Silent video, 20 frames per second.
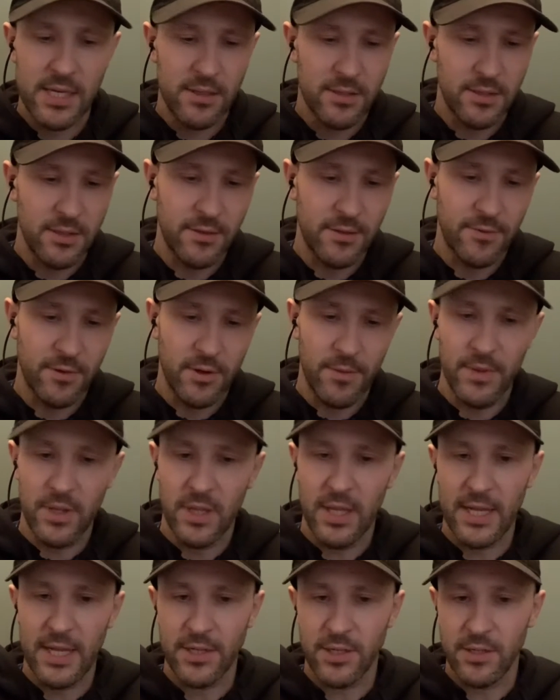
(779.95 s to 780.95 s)
This is from the
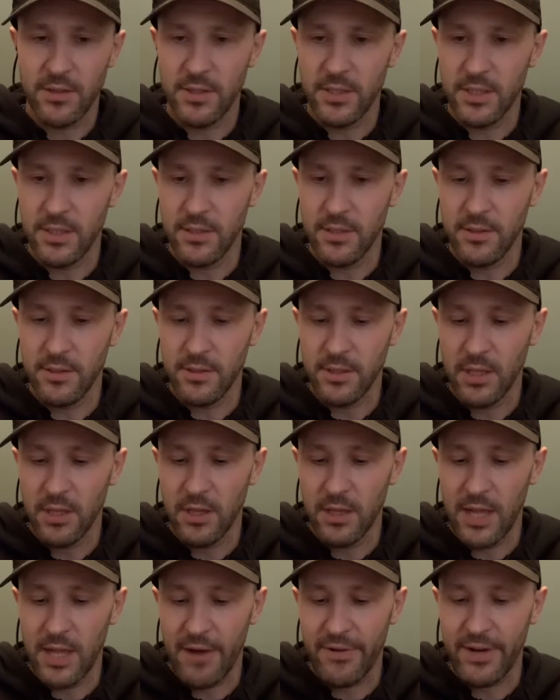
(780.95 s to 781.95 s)
legend that is
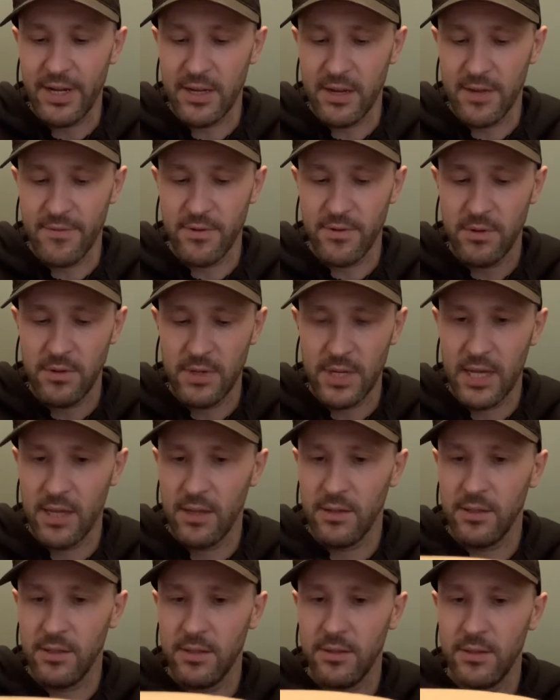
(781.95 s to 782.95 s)
Larry Niven,
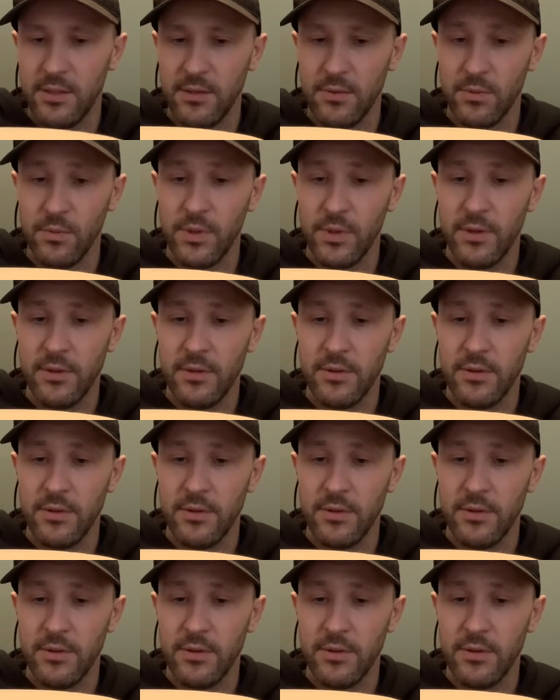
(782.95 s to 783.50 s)
and it is with